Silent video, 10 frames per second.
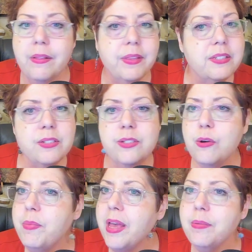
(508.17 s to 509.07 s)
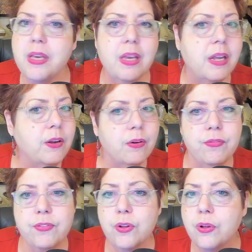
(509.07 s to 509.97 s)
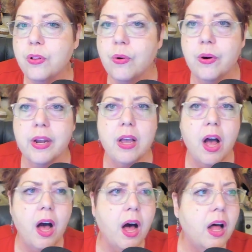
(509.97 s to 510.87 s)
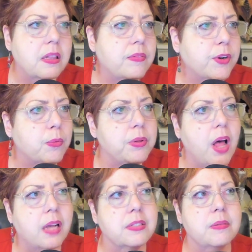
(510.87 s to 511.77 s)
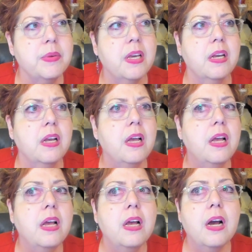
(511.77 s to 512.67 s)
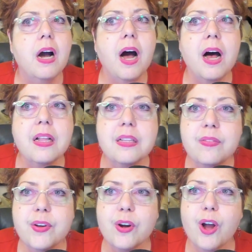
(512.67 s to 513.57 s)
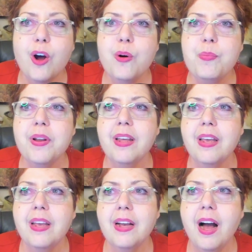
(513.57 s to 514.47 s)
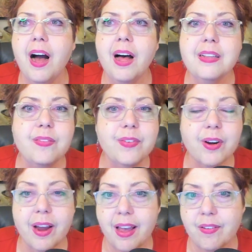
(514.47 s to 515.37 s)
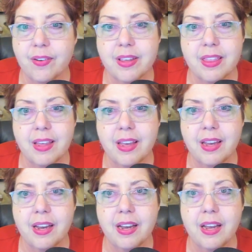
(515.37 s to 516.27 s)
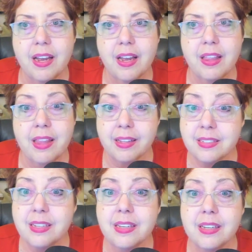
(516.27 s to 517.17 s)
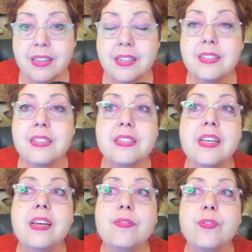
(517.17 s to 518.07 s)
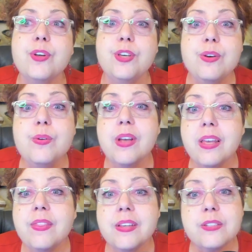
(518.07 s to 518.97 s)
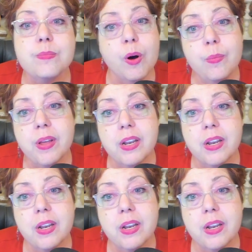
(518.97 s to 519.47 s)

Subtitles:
This is you, baby, in your full glory, all of your blossoming, all of your opening, all of your everything. That's it. This is it for you in this moment.